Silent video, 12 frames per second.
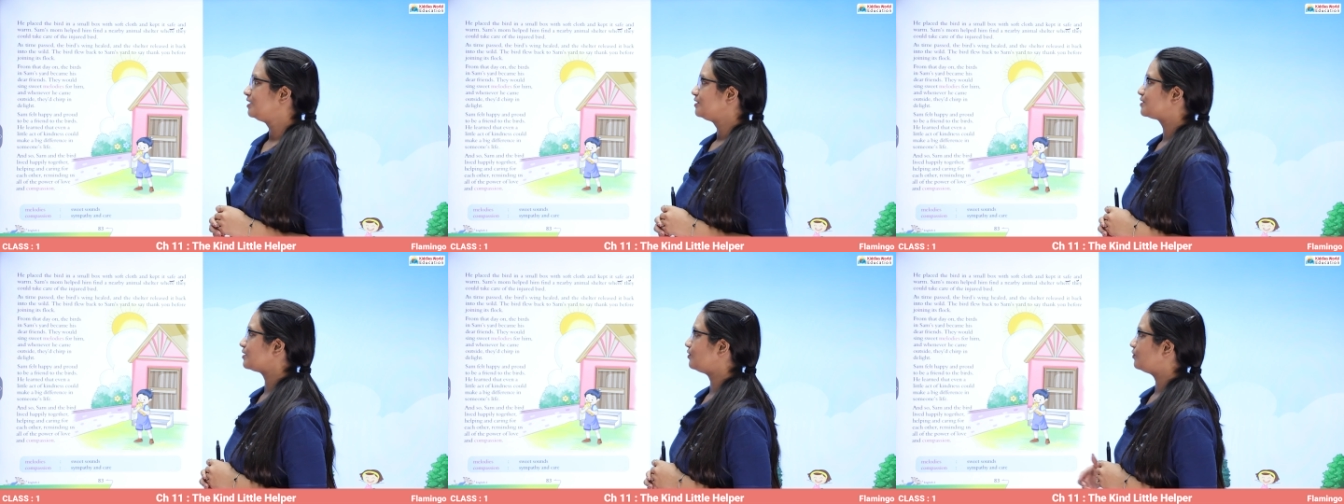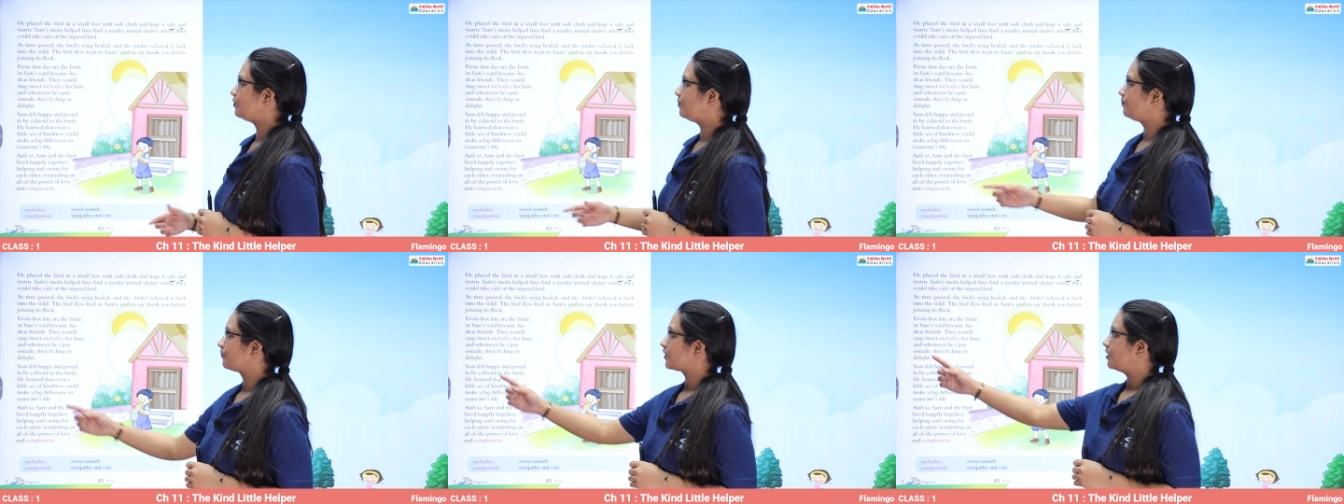
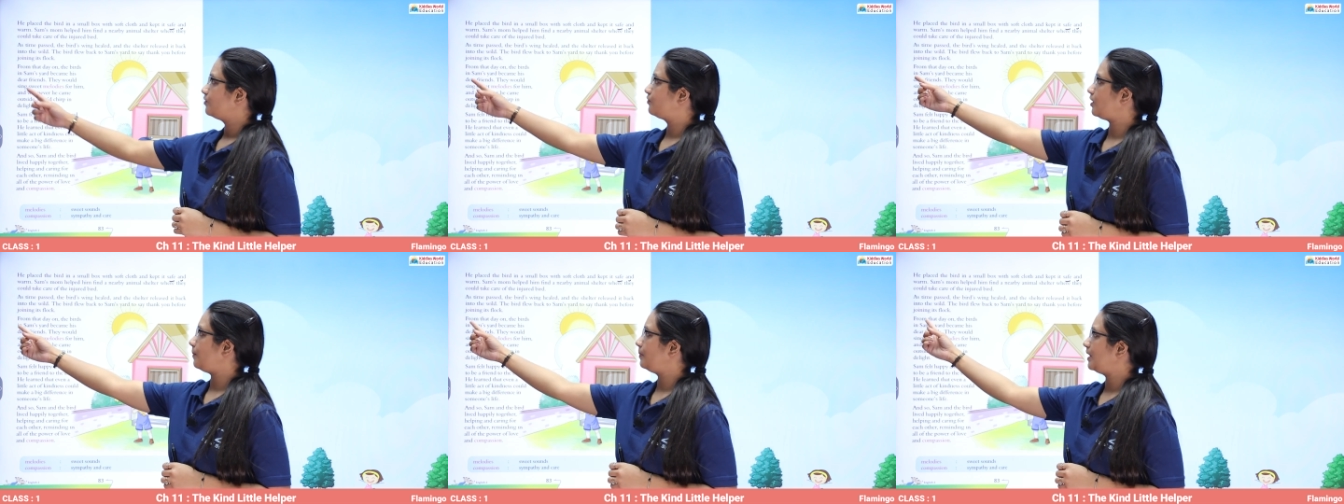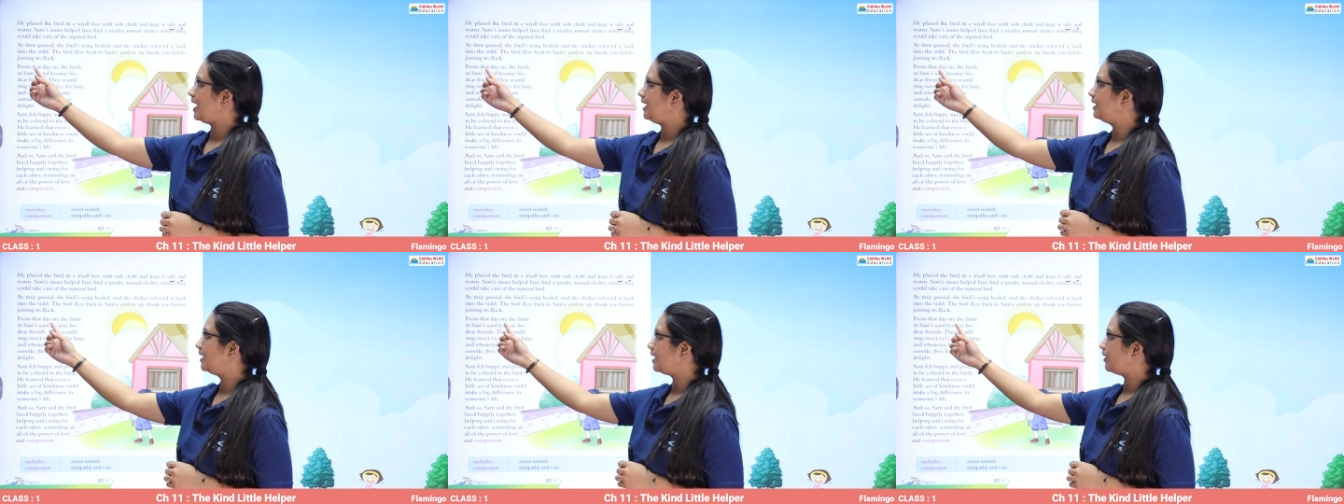So from
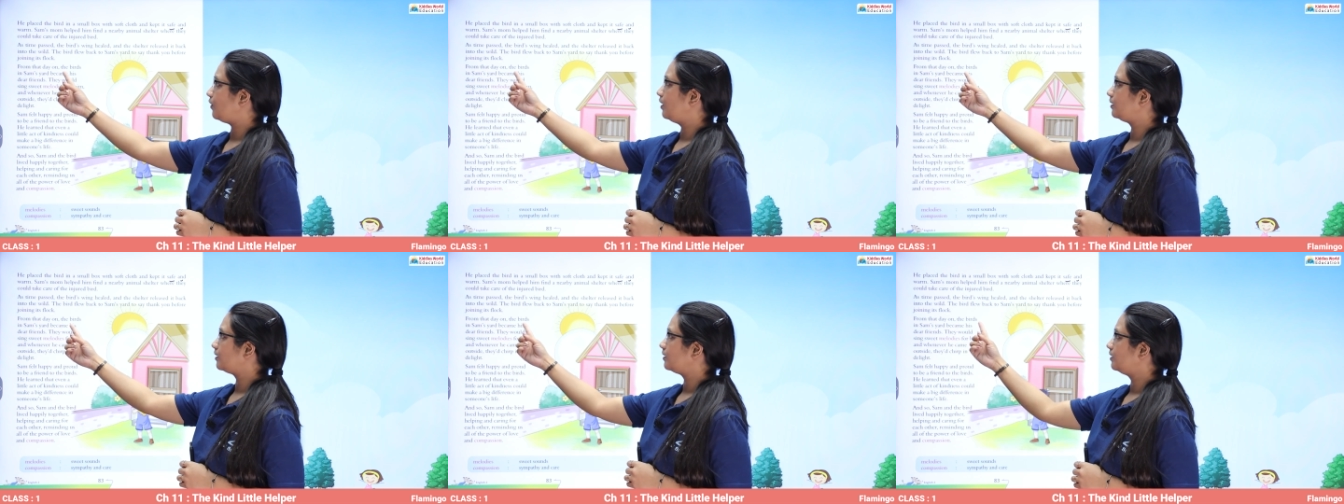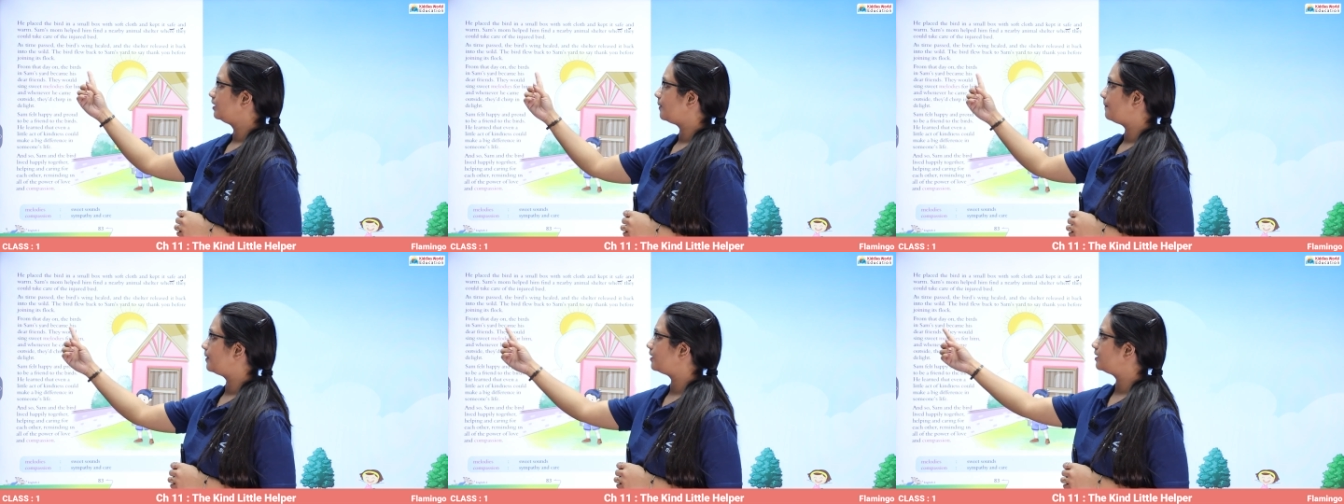that day on, the
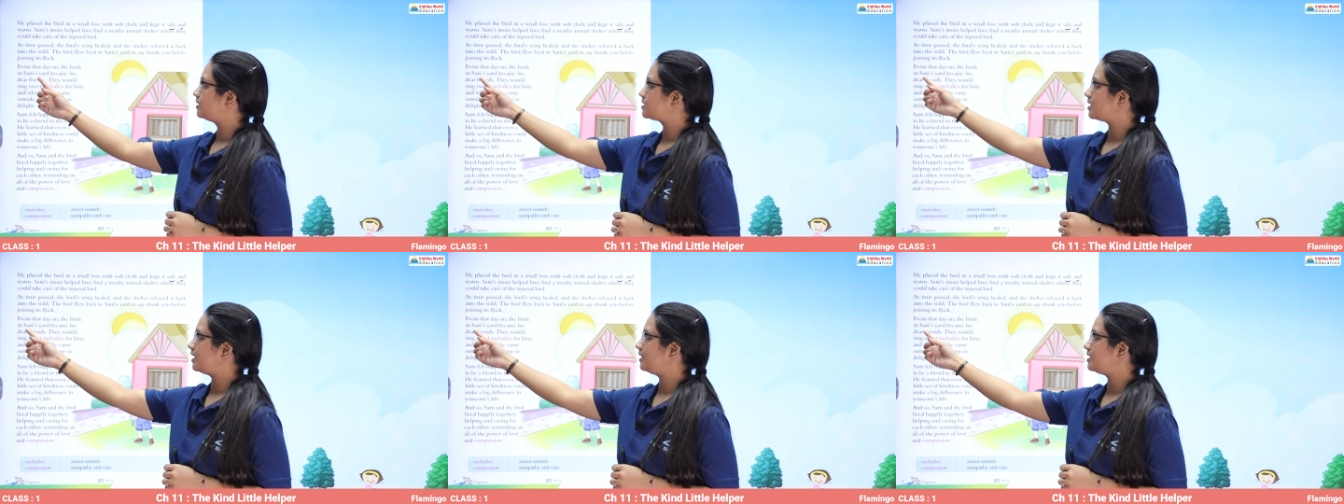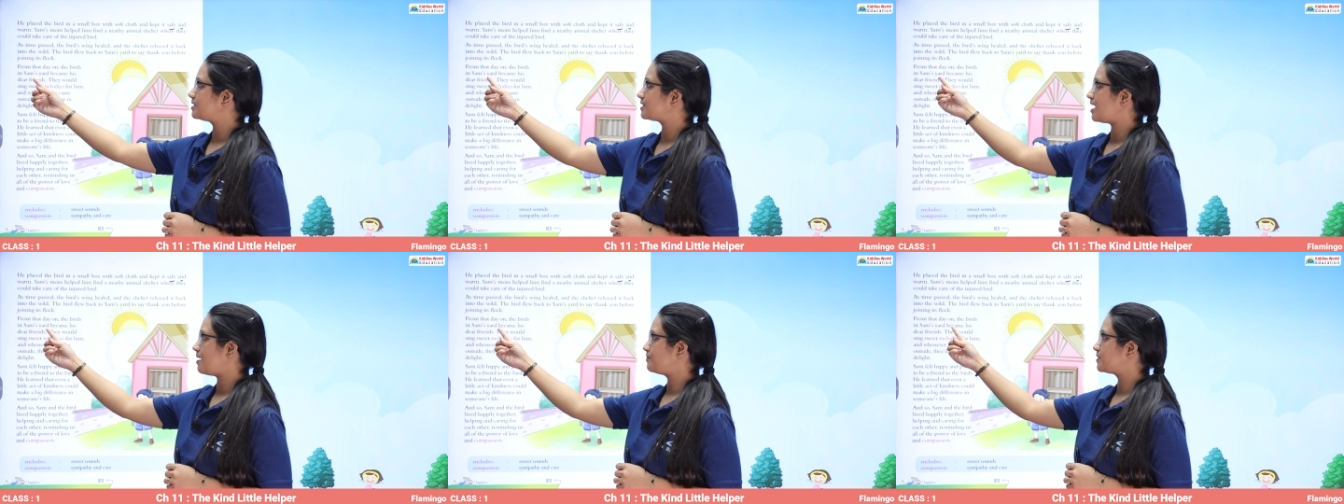birds in the
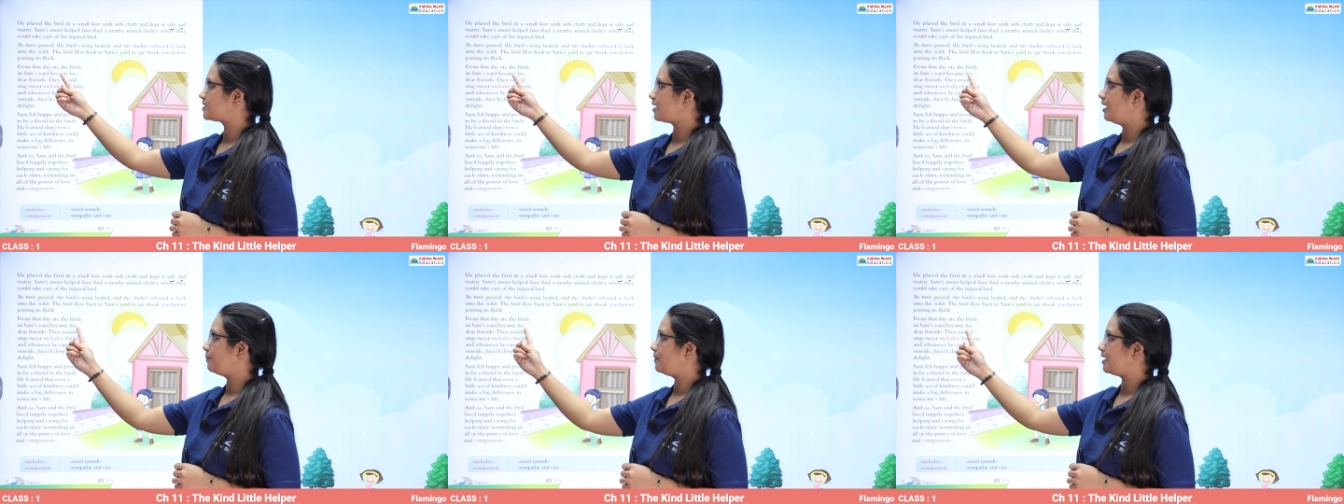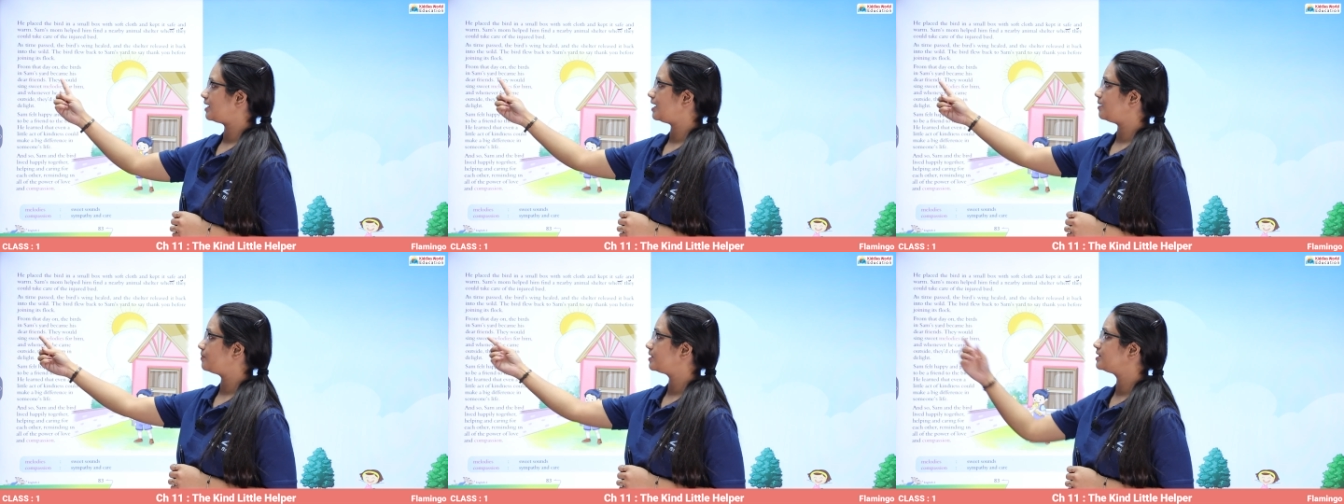Sam's yard
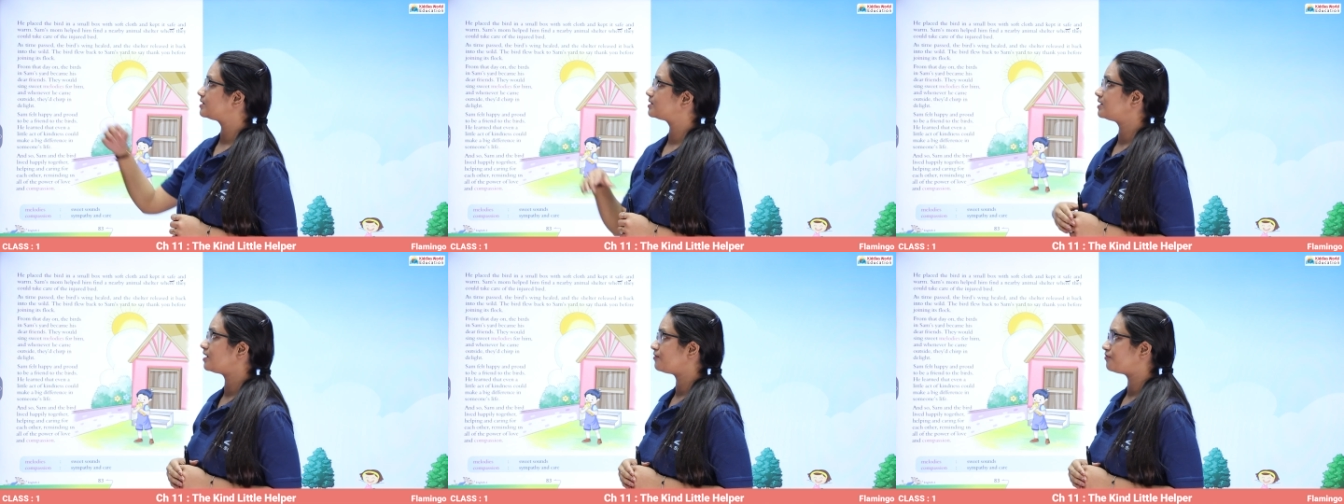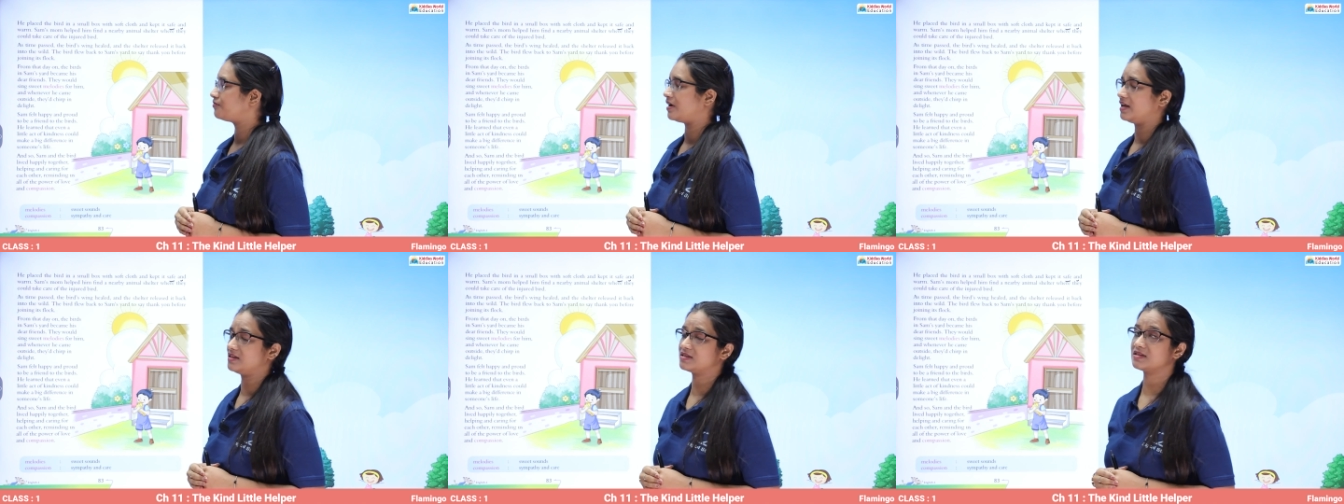became his dear
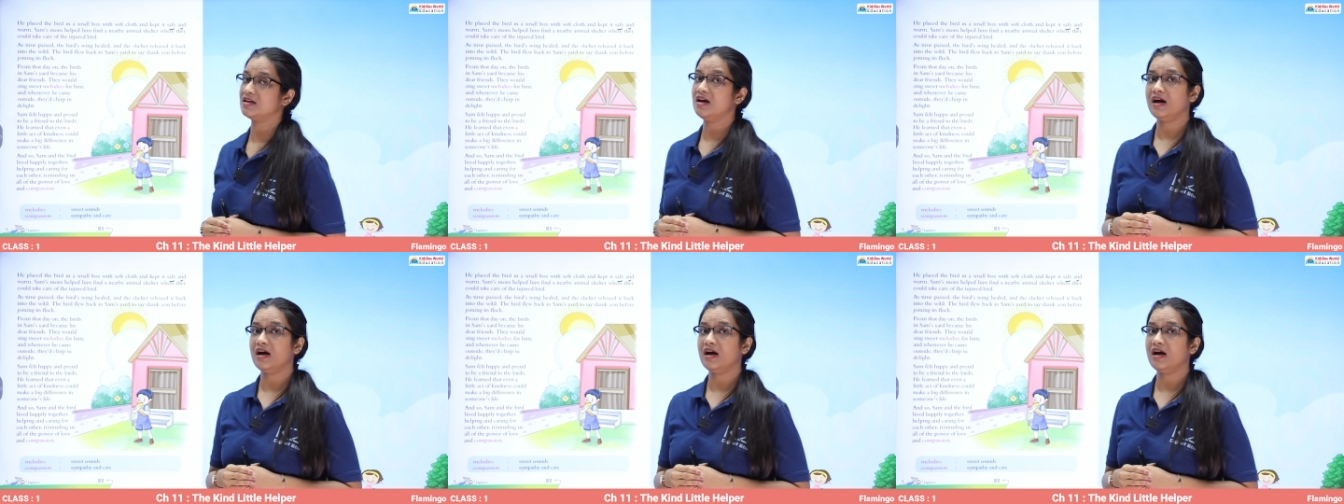friends.